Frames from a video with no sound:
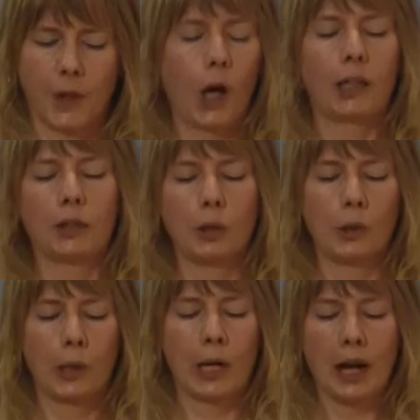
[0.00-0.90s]

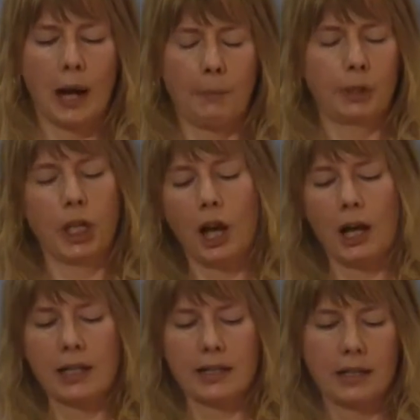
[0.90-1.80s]
Encore,
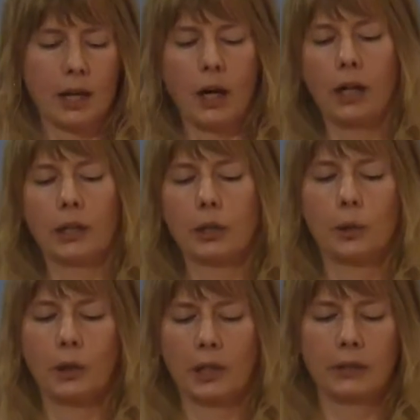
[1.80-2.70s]
applause,
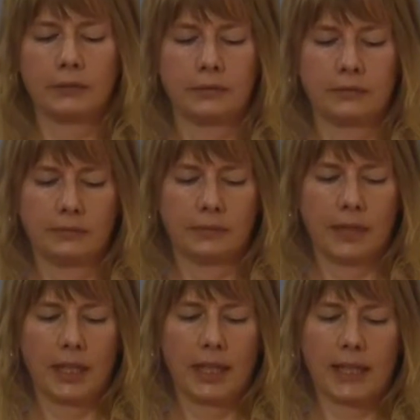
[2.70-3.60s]
encore.
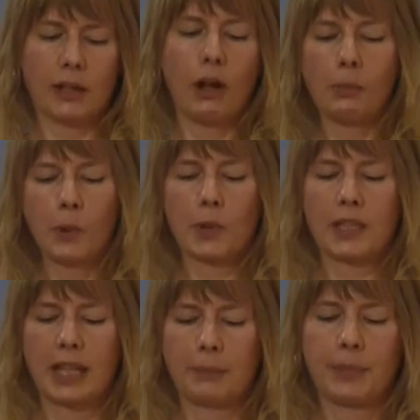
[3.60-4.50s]
It's
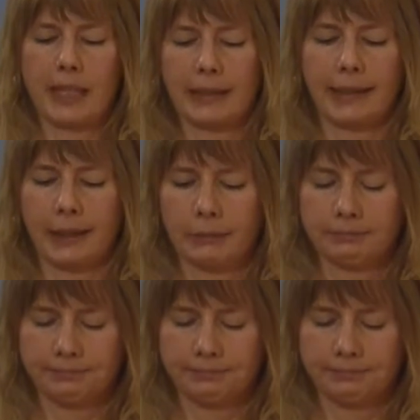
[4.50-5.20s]
almost like being there.